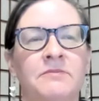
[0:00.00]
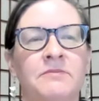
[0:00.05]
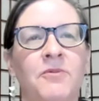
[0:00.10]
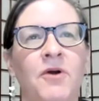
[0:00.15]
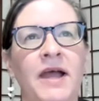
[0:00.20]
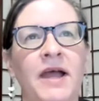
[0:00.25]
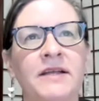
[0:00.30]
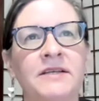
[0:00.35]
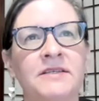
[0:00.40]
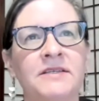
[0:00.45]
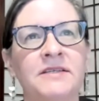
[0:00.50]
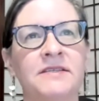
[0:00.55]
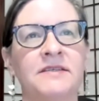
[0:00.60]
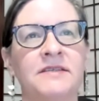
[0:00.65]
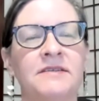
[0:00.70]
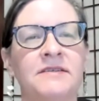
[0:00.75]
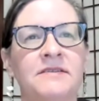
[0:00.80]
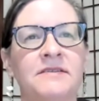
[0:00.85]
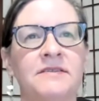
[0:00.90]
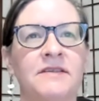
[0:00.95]

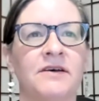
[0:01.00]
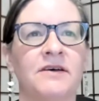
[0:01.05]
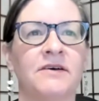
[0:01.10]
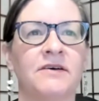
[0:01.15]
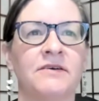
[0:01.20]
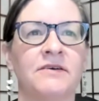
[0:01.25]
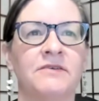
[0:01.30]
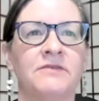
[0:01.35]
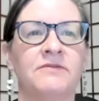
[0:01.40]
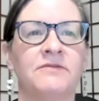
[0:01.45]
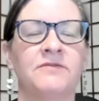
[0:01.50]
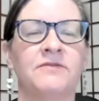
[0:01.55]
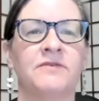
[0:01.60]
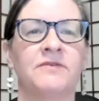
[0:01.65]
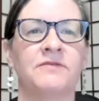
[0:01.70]
practices of